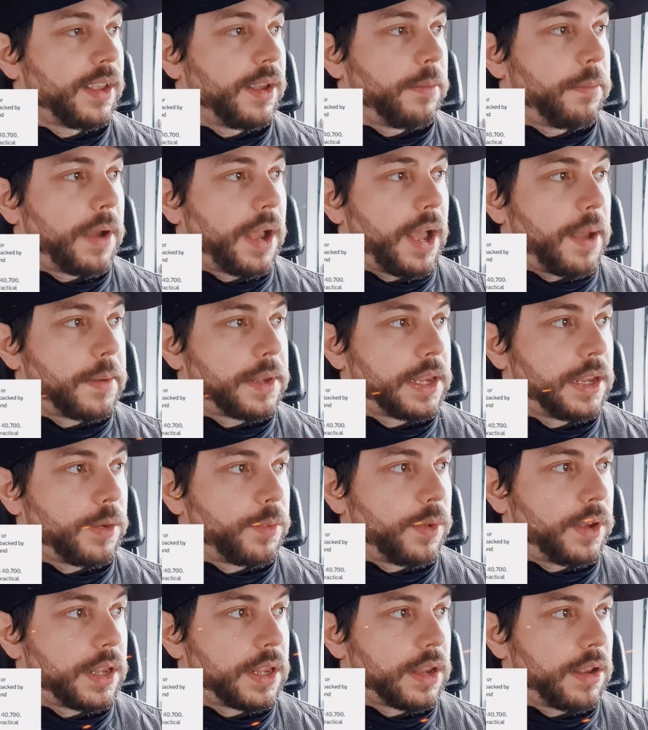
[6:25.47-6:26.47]
Perhaps it
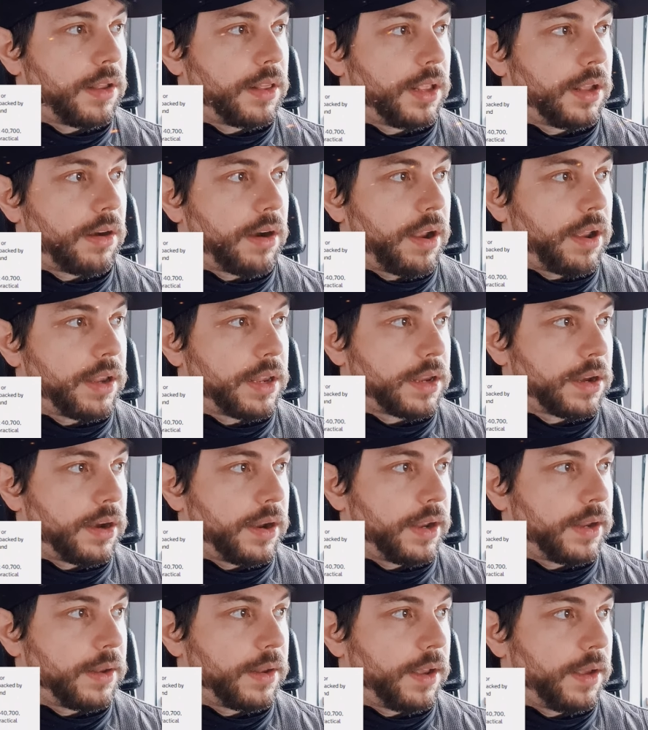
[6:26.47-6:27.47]
was on the rise,
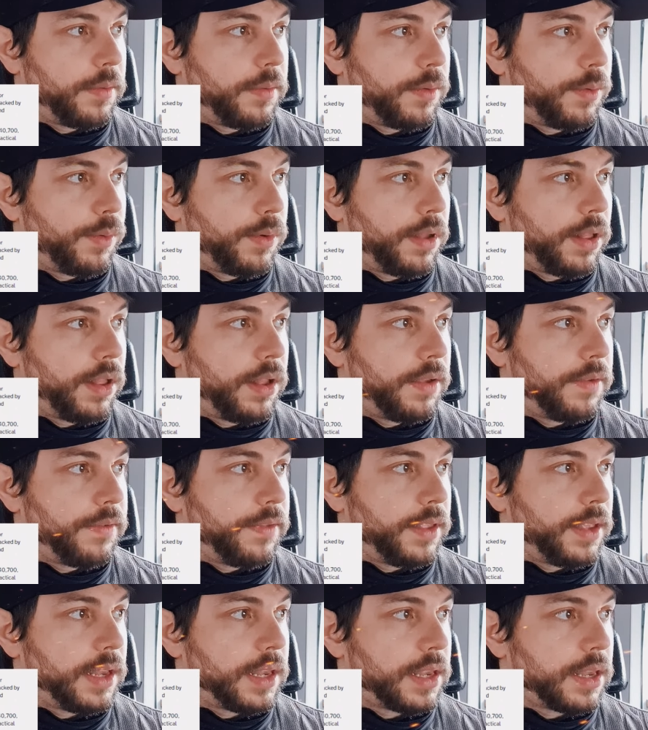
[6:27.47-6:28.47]
right? While
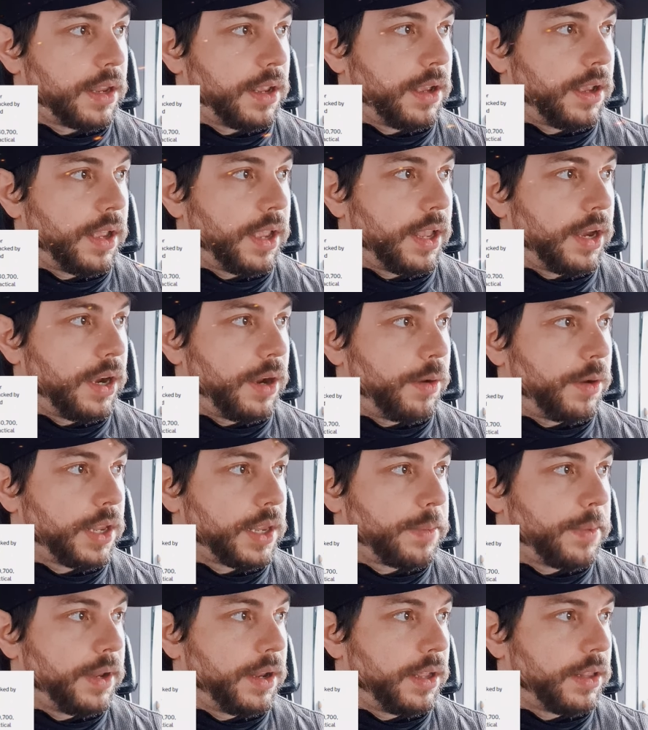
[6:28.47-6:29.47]
this area has
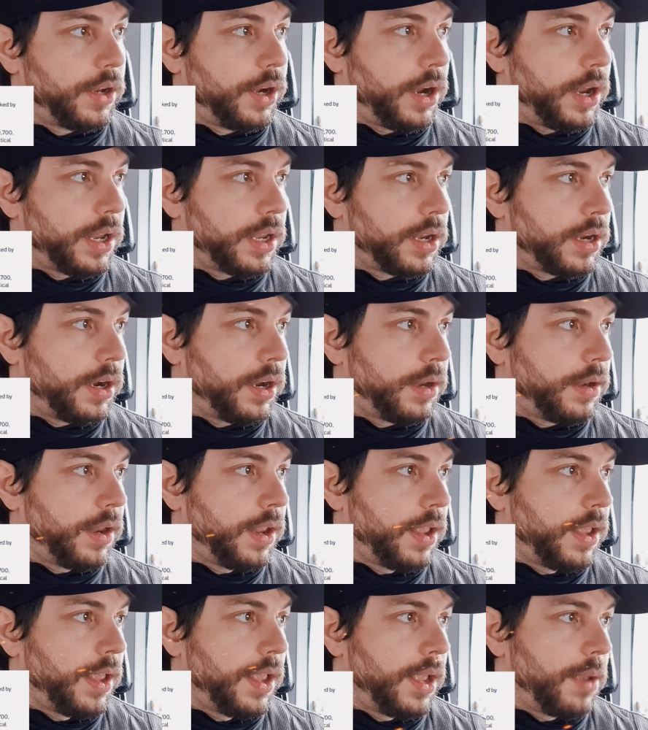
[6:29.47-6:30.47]
been addressed, right?
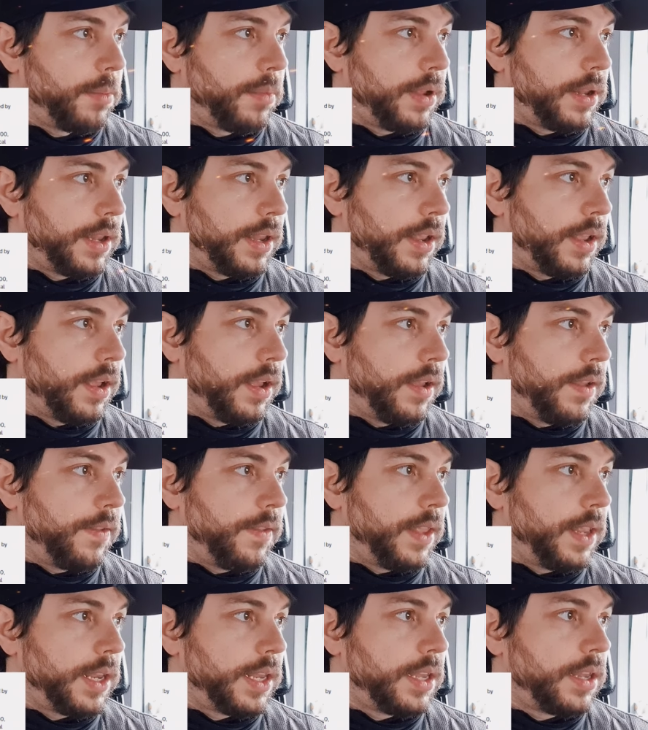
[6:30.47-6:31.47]
But
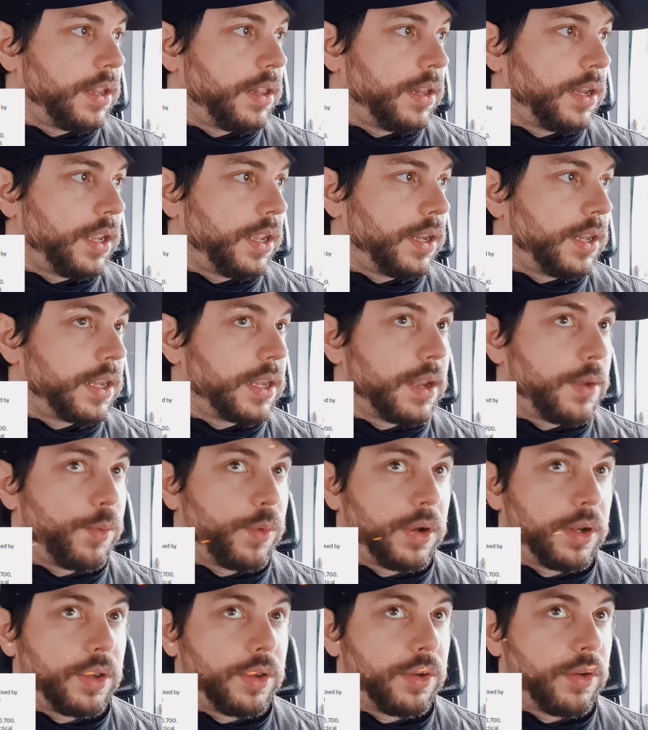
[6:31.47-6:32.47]
they still need
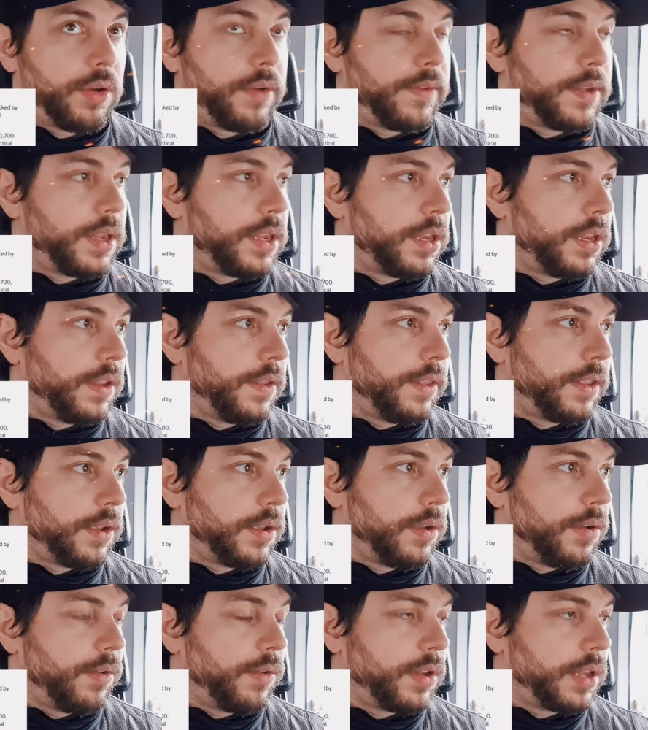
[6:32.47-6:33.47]
someone to oversee the
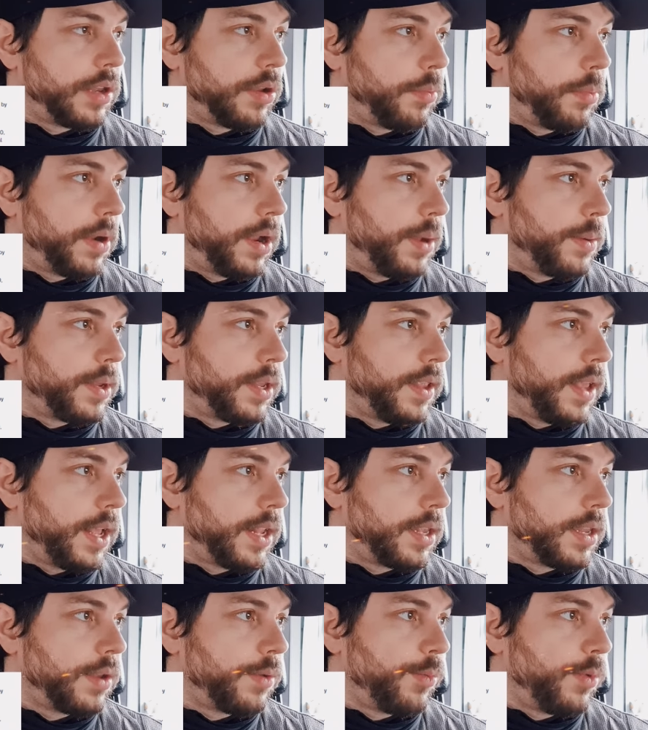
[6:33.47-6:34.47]
code, so perhaps
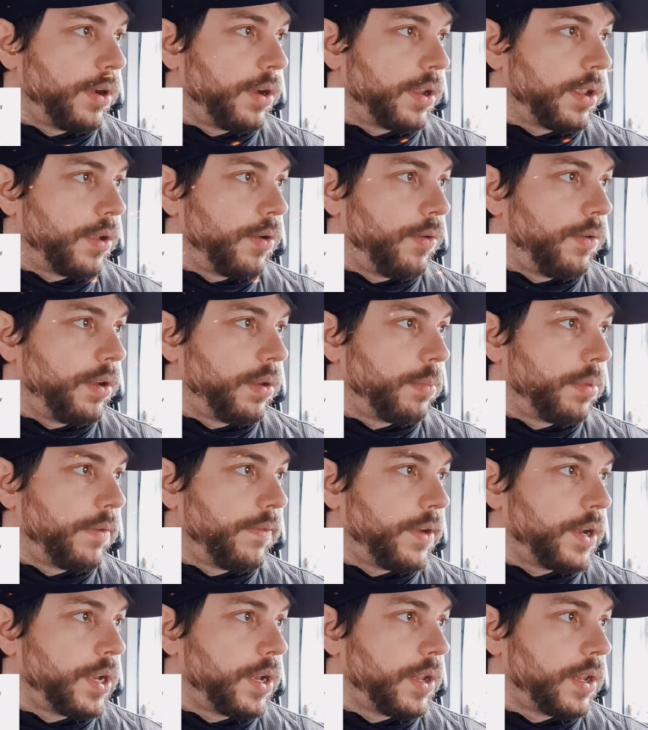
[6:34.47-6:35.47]
that's where coding
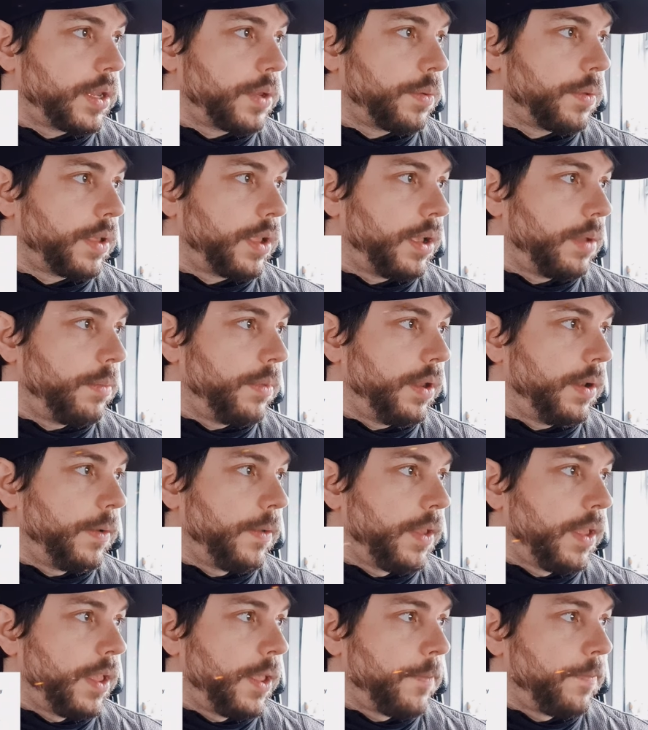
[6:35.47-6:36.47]
professionals will come in.
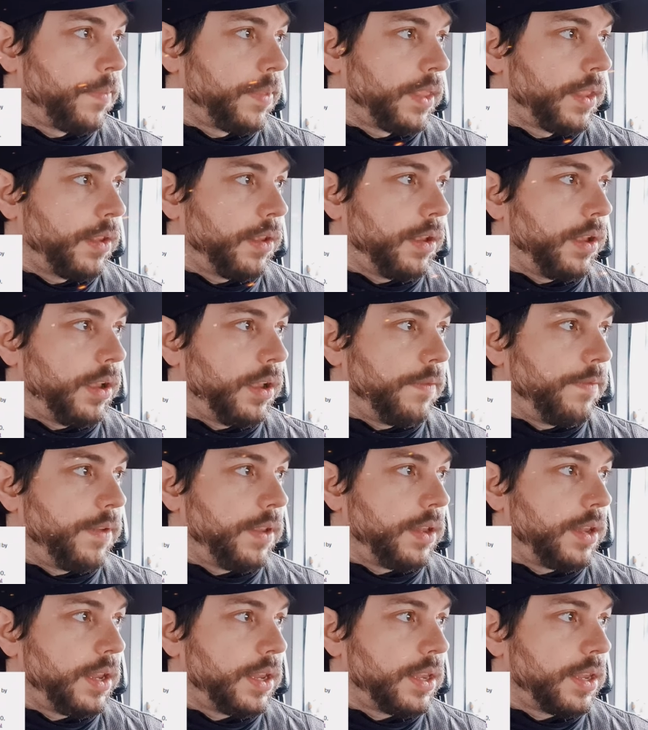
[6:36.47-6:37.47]

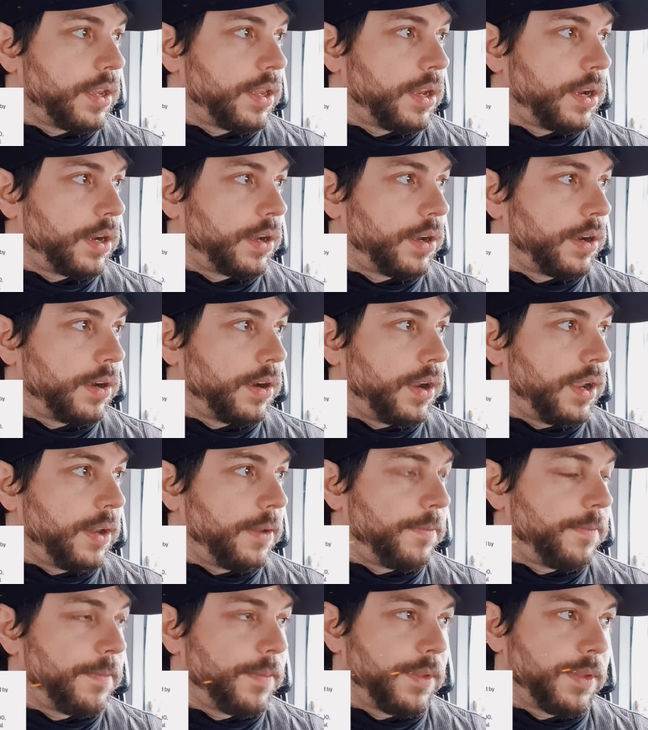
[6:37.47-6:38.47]
Fitness instructor, right?
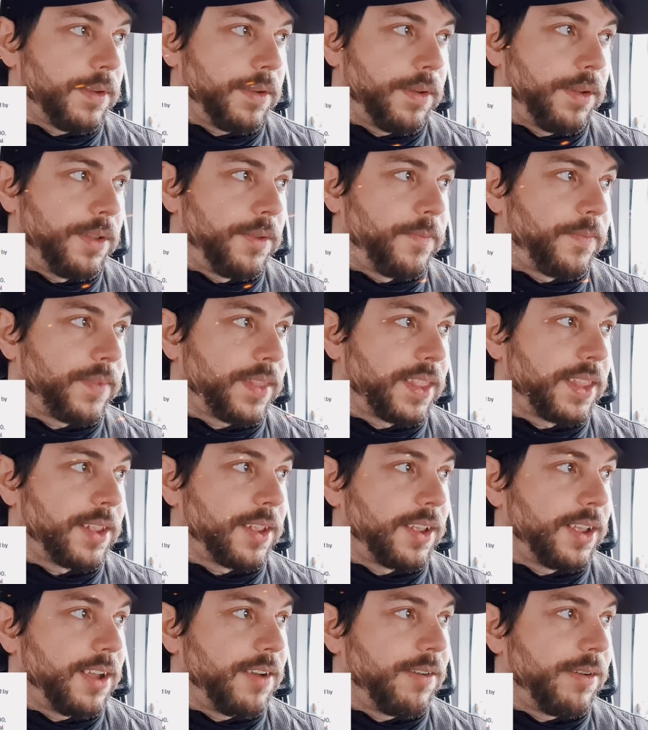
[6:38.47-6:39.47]

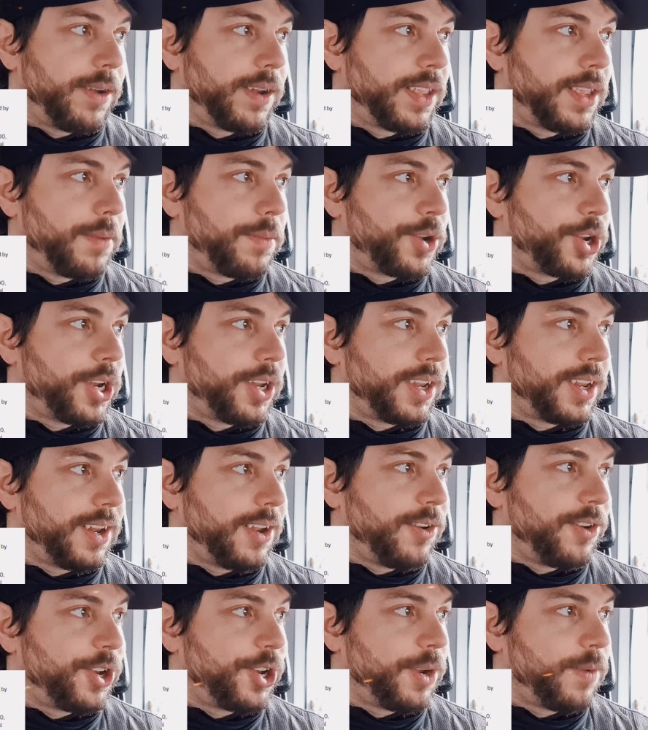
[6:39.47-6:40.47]
Government keep shutting
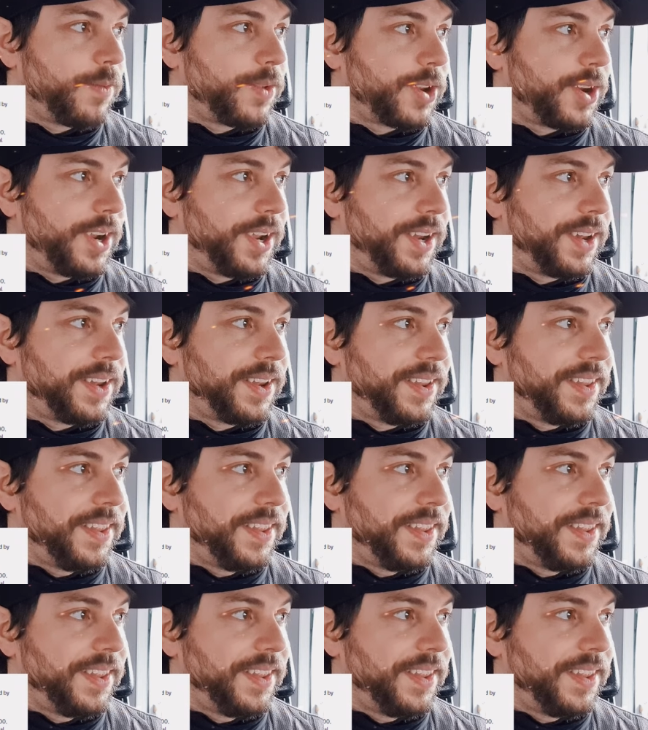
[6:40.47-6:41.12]
down gyms, right?